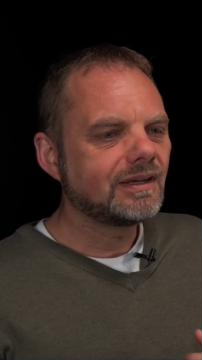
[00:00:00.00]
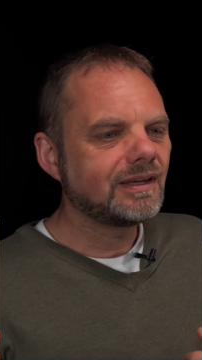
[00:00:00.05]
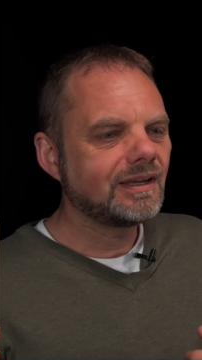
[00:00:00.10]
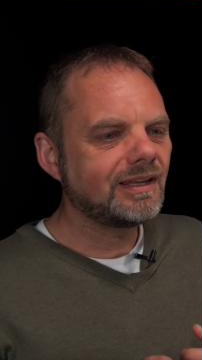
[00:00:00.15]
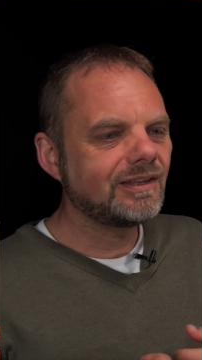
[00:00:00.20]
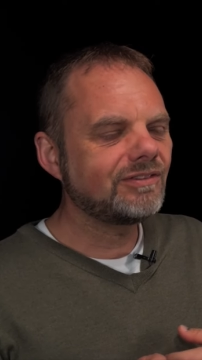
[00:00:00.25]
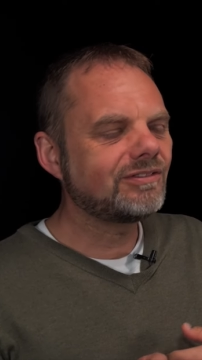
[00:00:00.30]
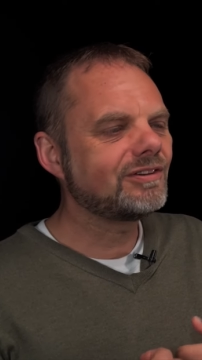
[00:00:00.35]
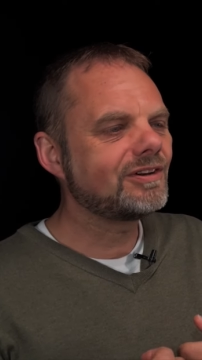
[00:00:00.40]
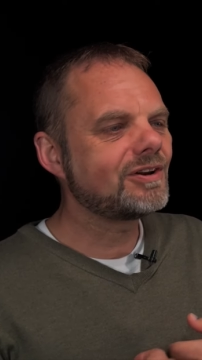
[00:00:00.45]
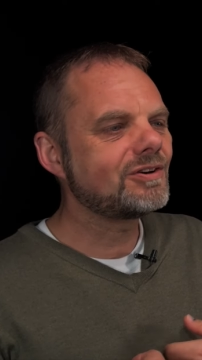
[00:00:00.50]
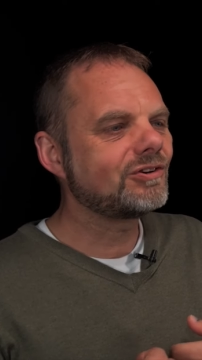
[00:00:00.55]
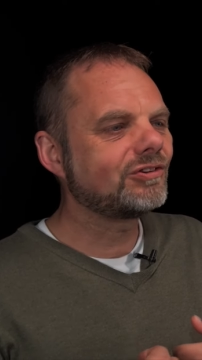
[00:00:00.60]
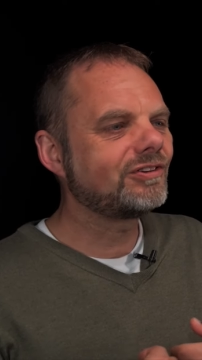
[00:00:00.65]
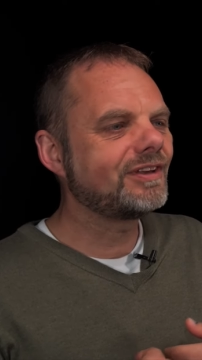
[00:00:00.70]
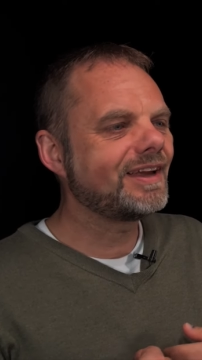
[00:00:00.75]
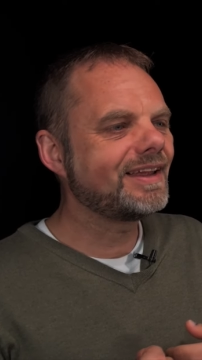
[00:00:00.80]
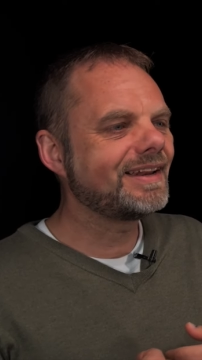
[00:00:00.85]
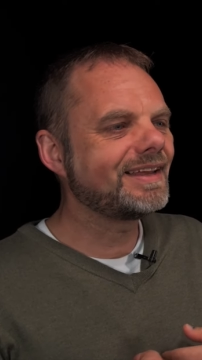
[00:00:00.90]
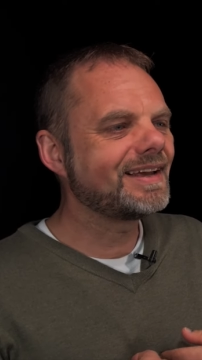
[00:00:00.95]
instant
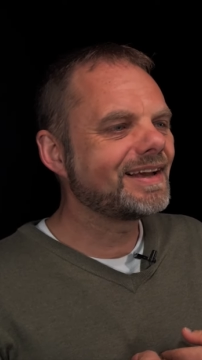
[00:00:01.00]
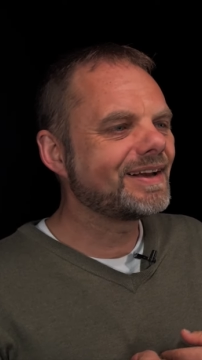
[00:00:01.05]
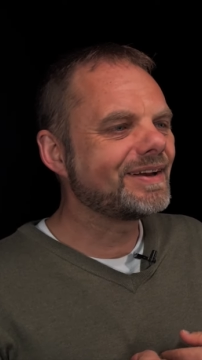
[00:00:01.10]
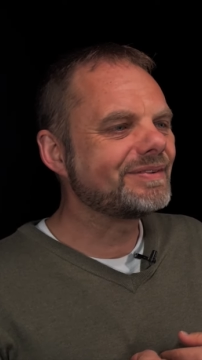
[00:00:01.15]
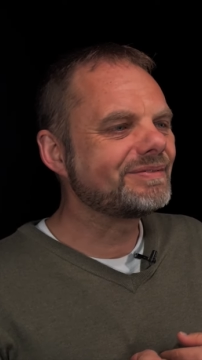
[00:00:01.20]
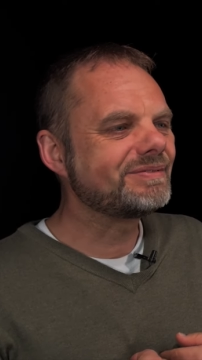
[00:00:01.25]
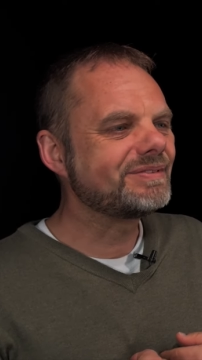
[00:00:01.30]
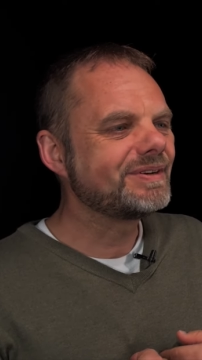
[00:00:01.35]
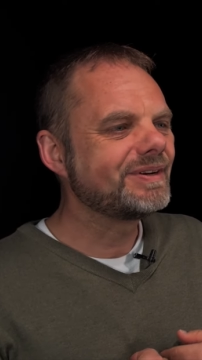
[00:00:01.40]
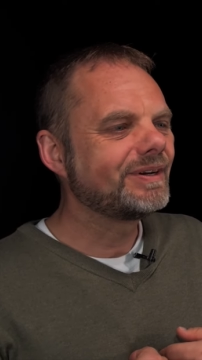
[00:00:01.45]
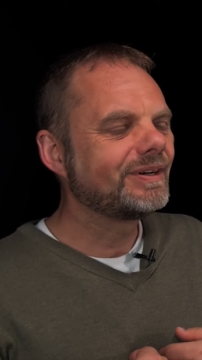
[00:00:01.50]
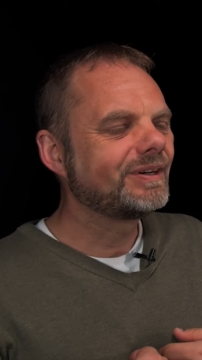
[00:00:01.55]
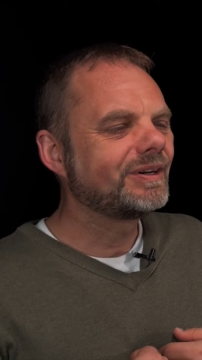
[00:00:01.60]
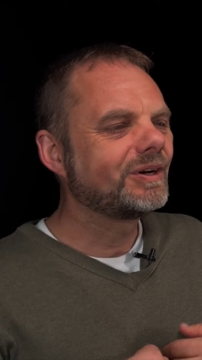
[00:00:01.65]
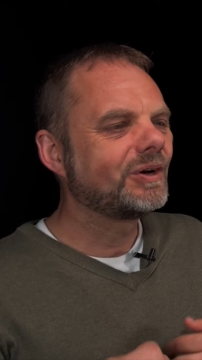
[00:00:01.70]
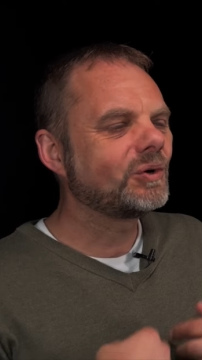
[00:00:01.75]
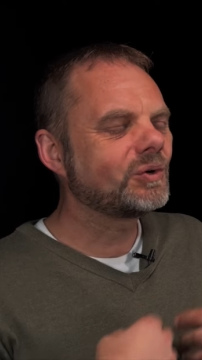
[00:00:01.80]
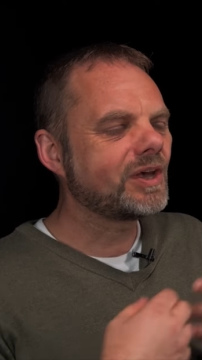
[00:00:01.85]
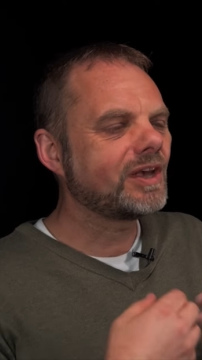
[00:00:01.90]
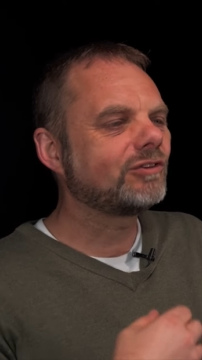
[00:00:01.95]
understanding of,
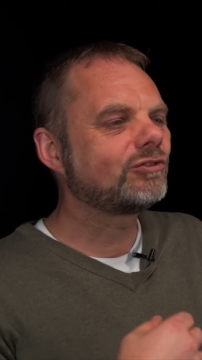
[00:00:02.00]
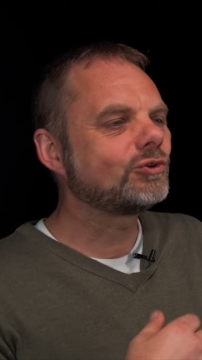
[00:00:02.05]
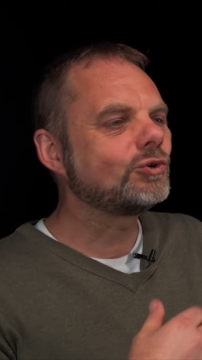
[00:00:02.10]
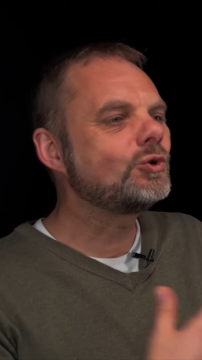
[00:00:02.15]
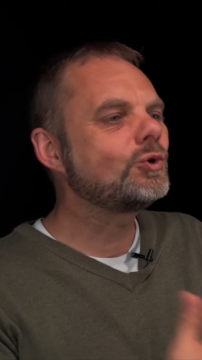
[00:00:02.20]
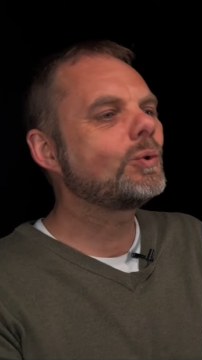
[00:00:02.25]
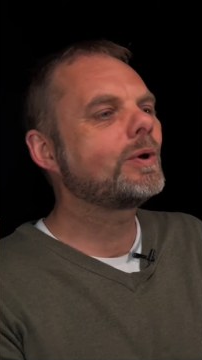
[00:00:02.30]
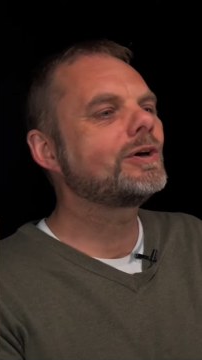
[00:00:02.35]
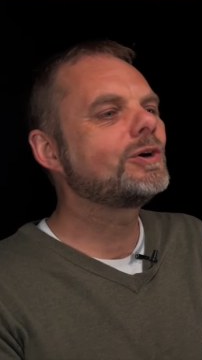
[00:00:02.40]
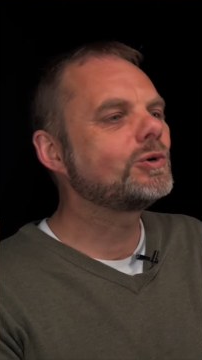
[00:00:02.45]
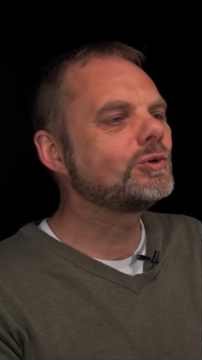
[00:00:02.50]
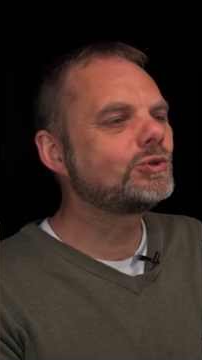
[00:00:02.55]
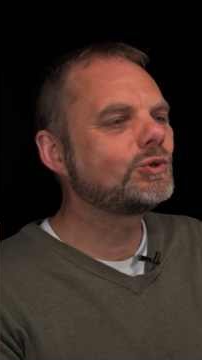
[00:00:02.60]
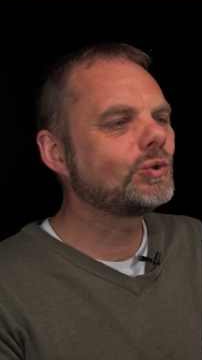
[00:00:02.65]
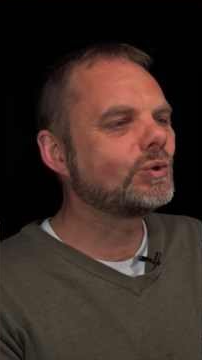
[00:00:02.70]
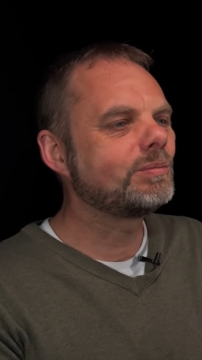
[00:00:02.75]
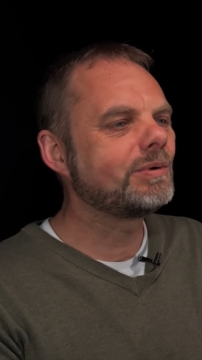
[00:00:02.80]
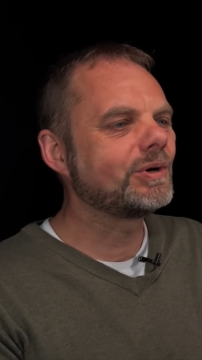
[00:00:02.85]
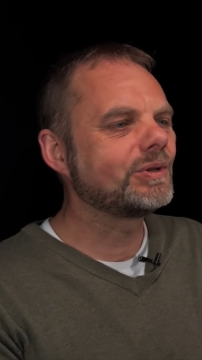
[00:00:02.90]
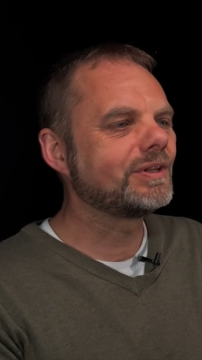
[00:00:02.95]
okay, so who do I go to
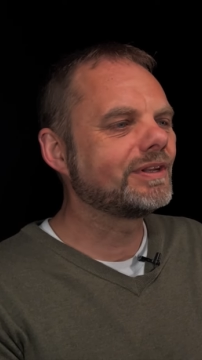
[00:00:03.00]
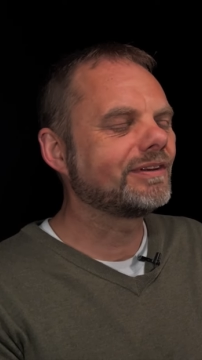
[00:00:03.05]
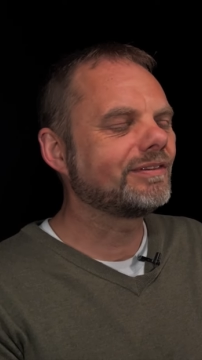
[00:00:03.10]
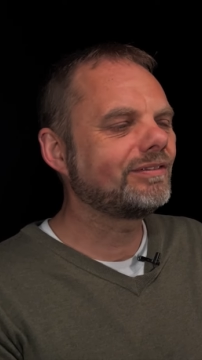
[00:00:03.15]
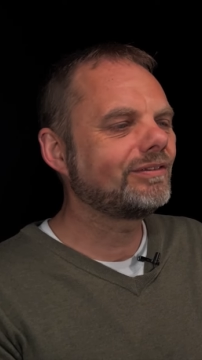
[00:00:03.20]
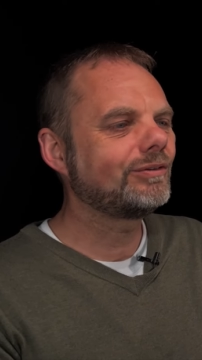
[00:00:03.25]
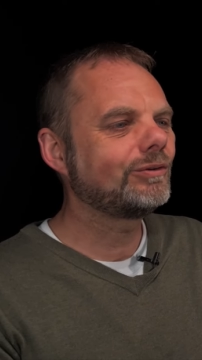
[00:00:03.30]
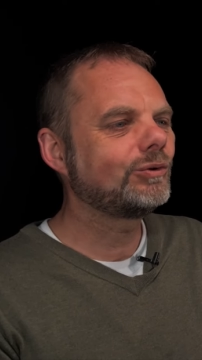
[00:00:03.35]
about this?